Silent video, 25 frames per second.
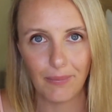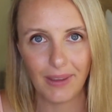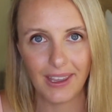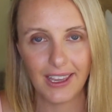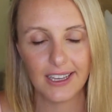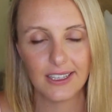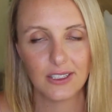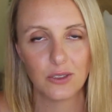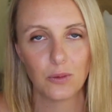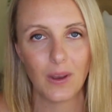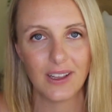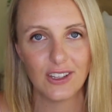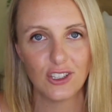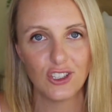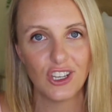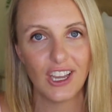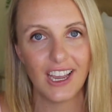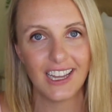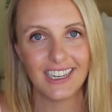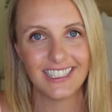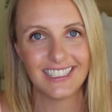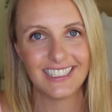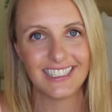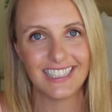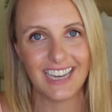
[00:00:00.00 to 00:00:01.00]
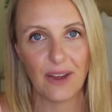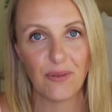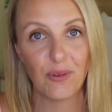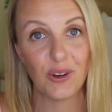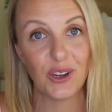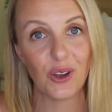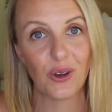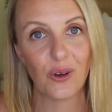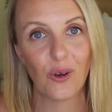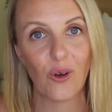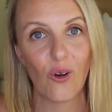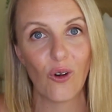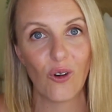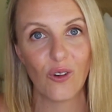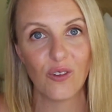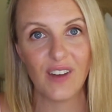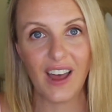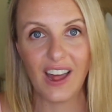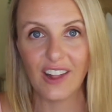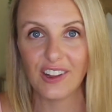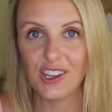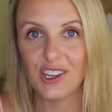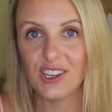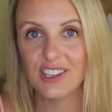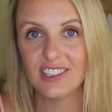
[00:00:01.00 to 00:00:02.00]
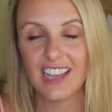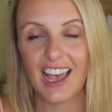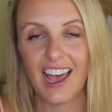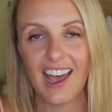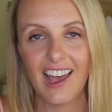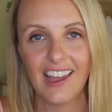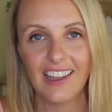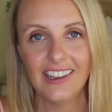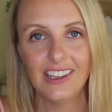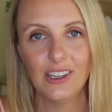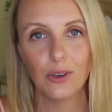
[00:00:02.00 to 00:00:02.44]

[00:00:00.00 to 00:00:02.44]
because once you understand what your core values are,